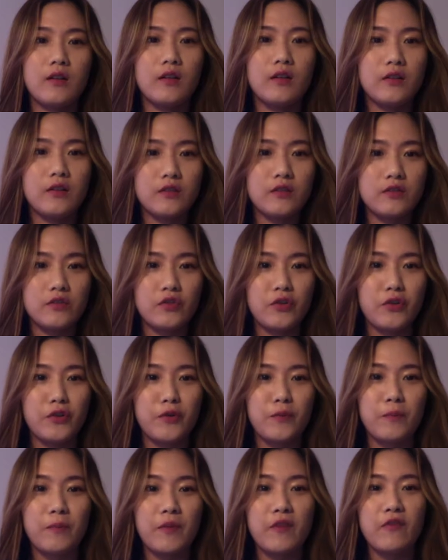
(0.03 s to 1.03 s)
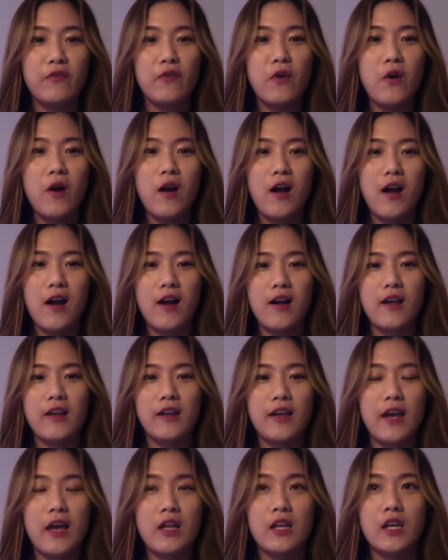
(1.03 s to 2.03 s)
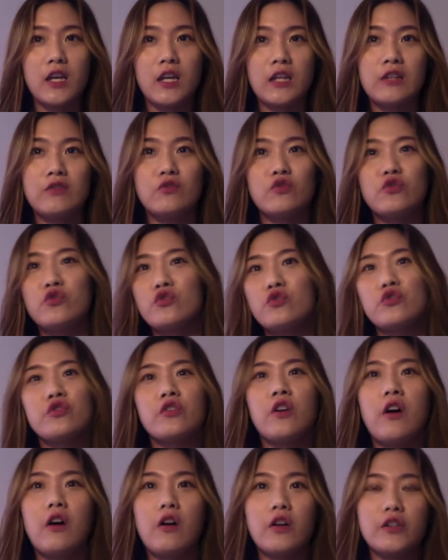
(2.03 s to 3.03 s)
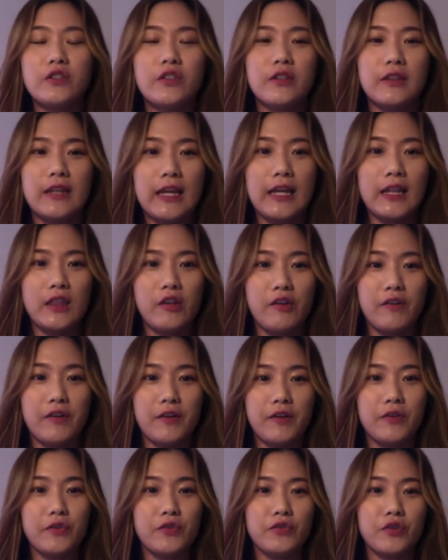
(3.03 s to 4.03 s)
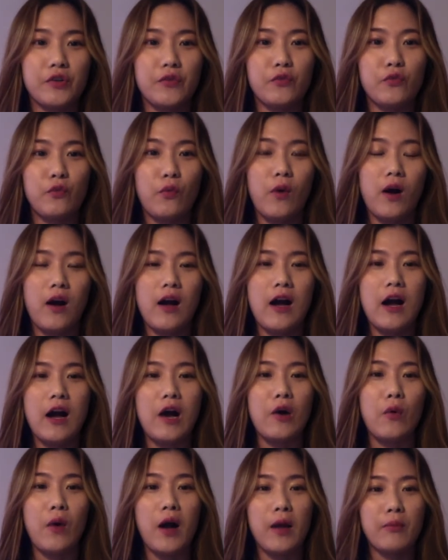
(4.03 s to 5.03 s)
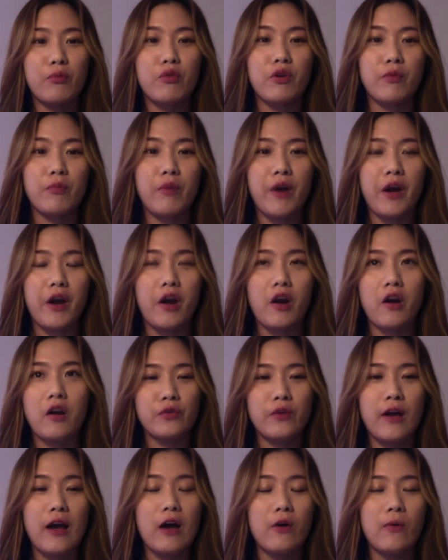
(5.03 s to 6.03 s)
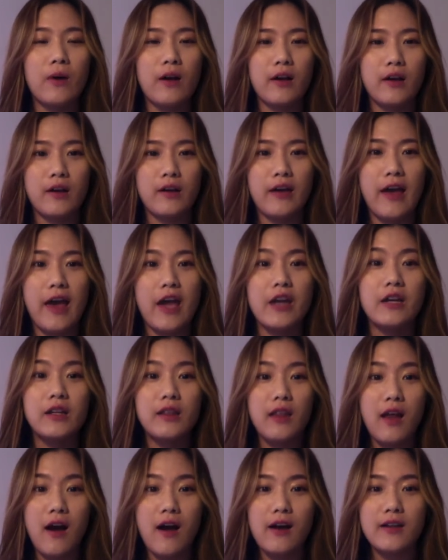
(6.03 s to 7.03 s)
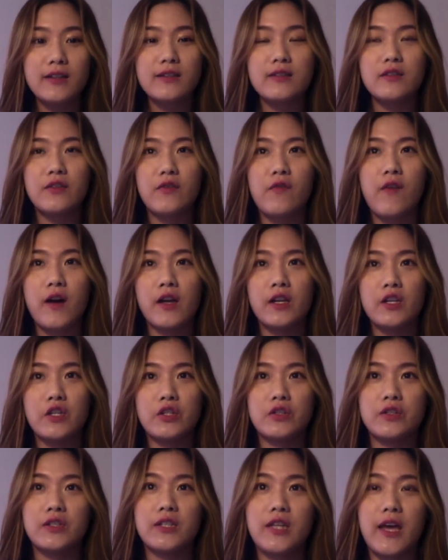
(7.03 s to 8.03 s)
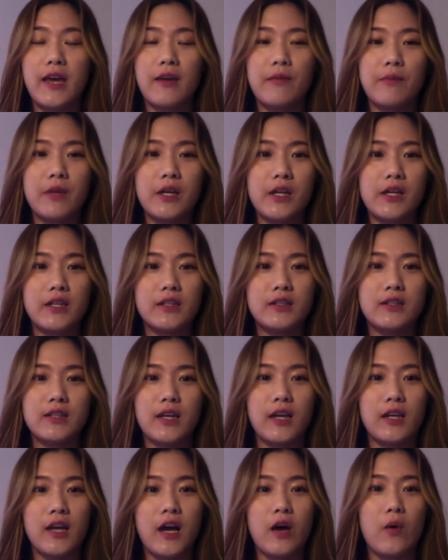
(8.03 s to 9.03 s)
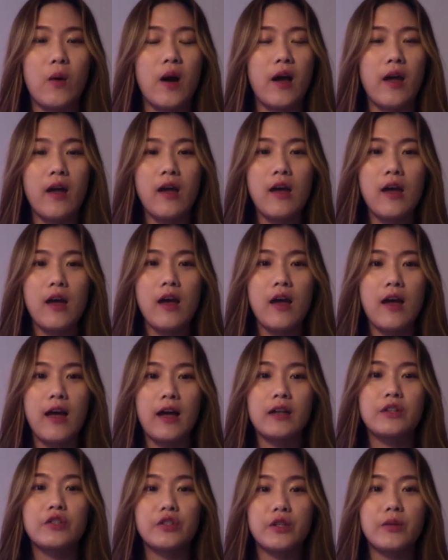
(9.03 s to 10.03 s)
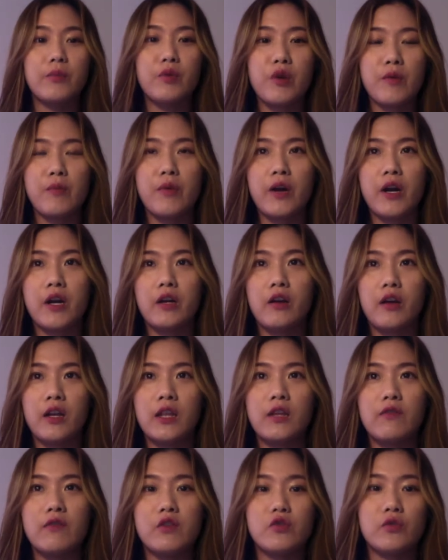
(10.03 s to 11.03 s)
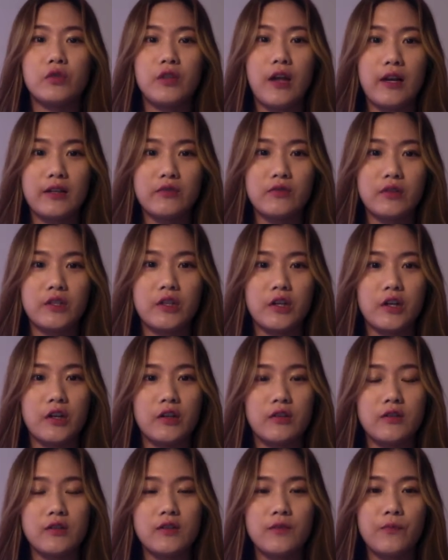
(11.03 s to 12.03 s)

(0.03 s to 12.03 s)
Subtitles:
So before I get into all the details of how I prepare, how I analyze the financial statements, and how I actually prepare the individual tax returns,